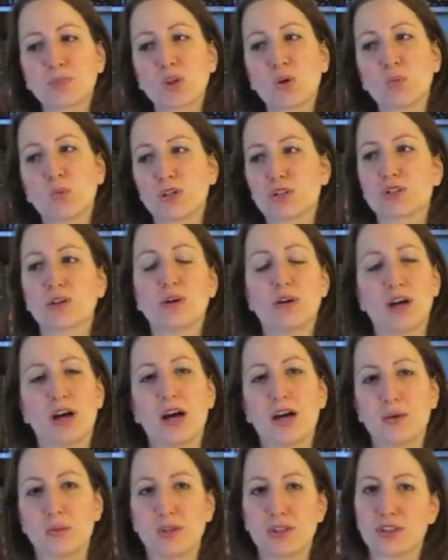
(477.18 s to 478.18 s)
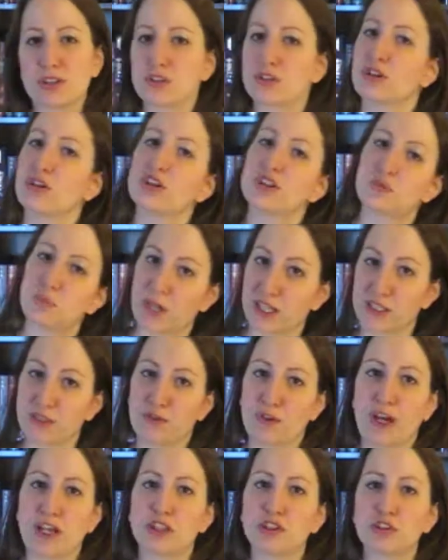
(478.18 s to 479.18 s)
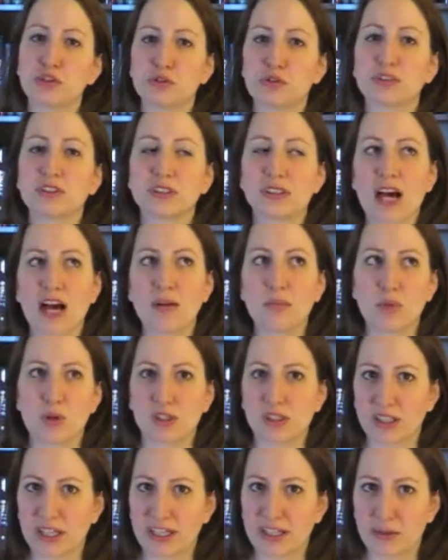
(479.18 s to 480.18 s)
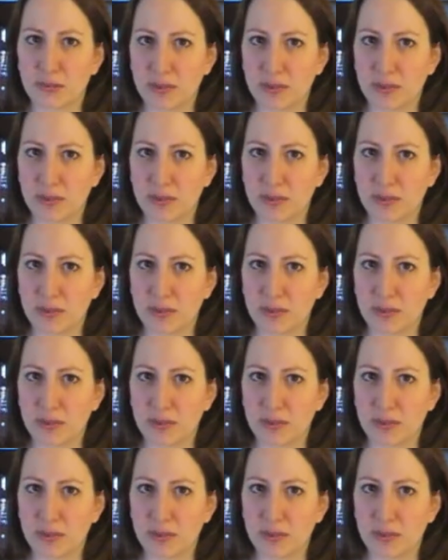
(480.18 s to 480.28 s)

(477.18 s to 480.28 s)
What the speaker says: what's going on with this girl's best friend, who's a lot more like